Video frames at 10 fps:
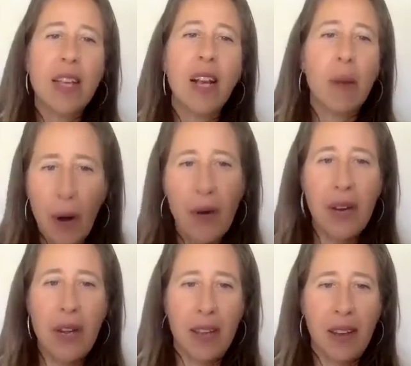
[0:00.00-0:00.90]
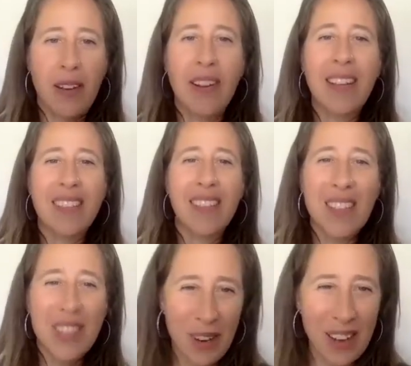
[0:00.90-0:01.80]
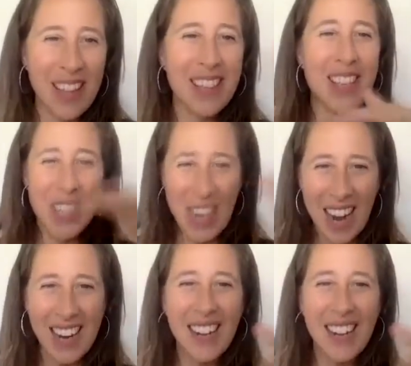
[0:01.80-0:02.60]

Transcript: like a party. in this in the chat.